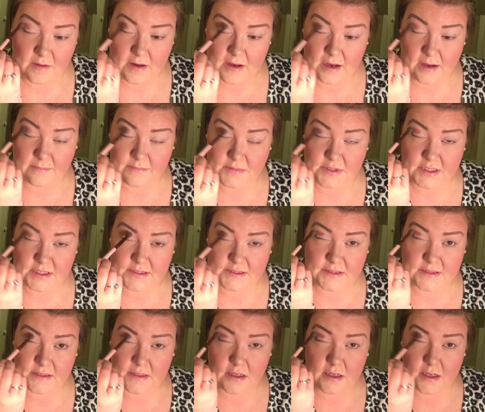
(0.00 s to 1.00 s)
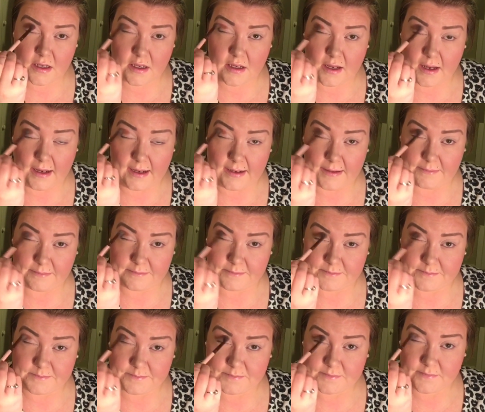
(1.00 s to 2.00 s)
And I'm just
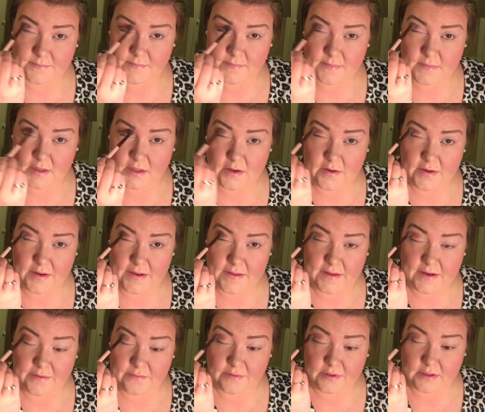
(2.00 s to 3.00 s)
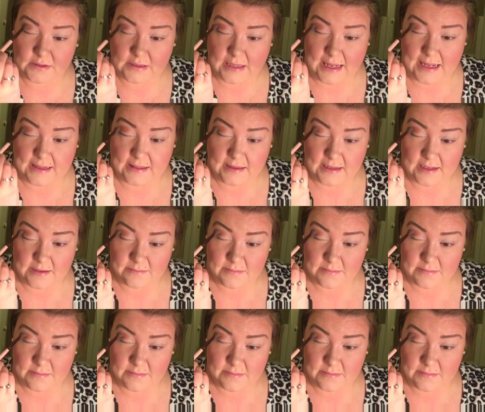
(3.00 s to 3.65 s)
going in there real lightly.